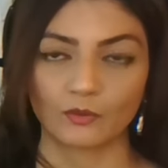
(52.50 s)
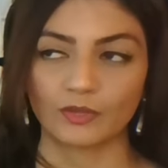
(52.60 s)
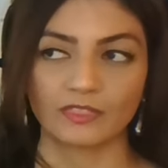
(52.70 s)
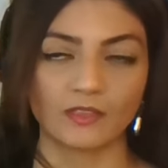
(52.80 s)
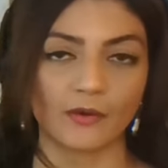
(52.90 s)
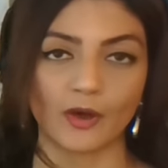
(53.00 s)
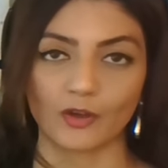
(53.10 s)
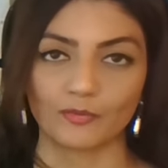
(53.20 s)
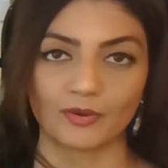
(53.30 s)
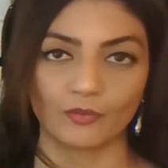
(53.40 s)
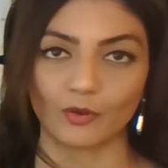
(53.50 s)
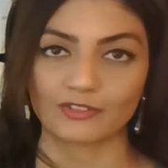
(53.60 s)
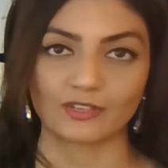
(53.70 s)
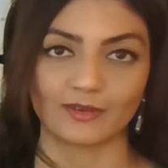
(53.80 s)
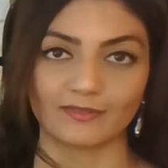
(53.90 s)
with no hope
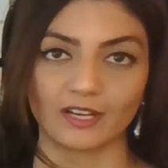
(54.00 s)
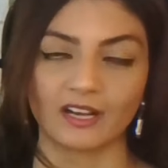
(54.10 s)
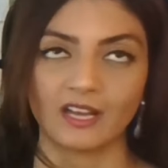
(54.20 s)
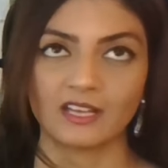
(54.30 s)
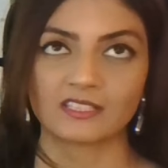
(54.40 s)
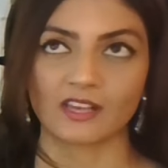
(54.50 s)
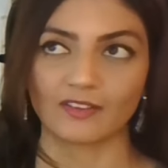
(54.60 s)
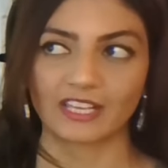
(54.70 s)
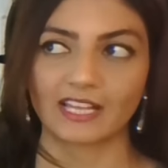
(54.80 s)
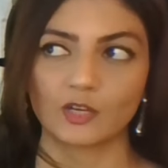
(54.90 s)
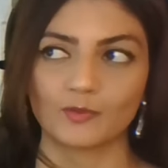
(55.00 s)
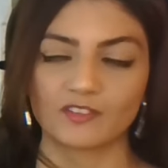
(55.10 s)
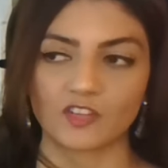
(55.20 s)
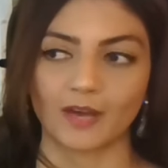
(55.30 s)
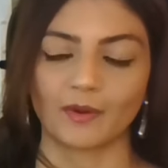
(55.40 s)
whatsoever. So if I get a little bit
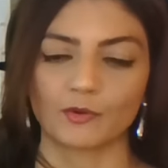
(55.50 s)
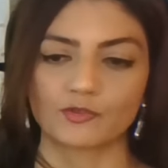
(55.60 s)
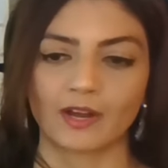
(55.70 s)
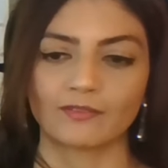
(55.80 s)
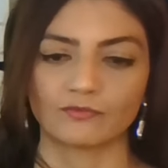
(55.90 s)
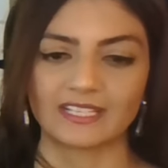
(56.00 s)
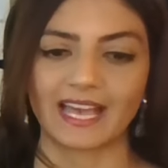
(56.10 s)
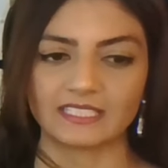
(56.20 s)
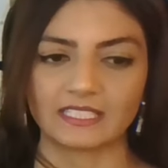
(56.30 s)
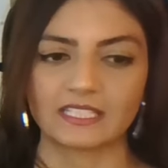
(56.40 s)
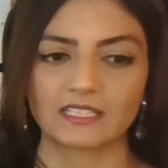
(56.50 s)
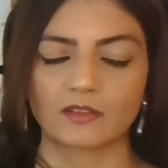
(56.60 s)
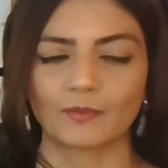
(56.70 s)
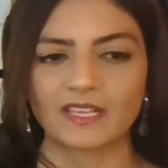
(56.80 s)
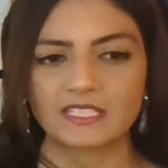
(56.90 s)
of time, I would try and re-edit it.
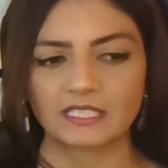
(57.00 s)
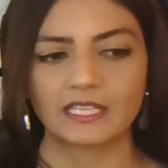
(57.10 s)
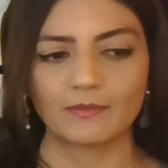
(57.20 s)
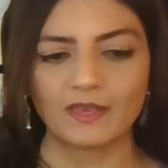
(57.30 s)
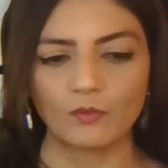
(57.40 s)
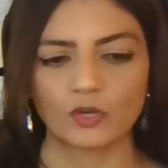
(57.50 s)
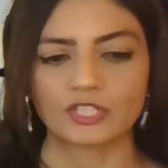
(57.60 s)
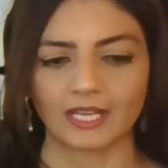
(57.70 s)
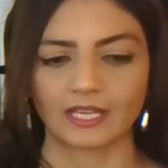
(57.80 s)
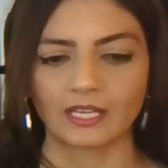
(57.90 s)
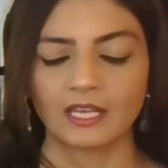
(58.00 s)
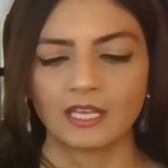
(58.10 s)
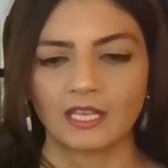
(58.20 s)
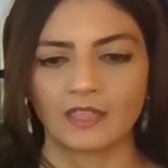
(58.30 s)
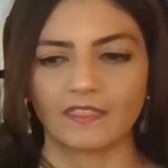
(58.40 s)
So basically, me watching
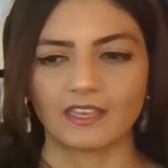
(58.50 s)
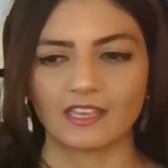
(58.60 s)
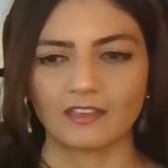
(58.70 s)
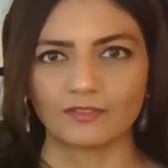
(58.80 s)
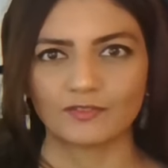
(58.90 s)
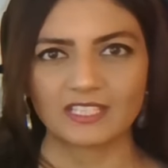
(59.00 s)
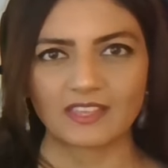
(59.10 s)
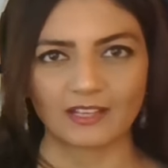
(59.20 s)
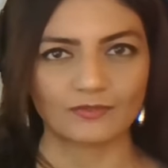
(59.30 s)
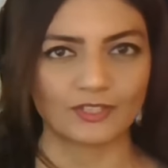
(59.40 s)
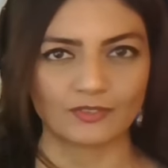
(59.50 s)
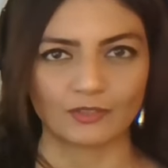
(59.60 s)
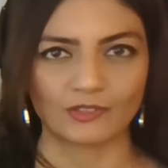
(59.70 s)
the 15th anniversary